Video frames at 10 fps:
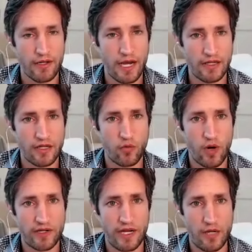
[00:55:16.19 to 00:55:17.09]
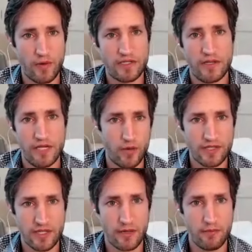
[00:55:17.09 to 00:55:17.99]
And then one day he went to the
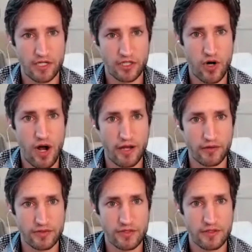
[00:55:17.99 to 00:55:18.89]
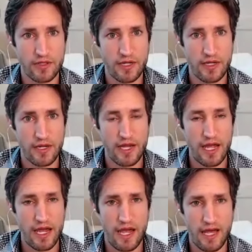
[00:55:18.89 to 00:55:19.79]
US Olympic trials
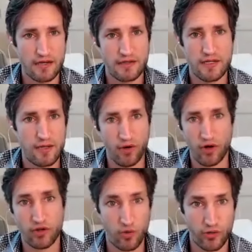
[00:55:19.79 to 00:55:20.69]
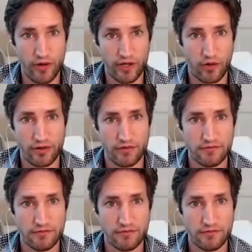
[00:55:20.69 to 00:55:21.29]
and he broke the world record.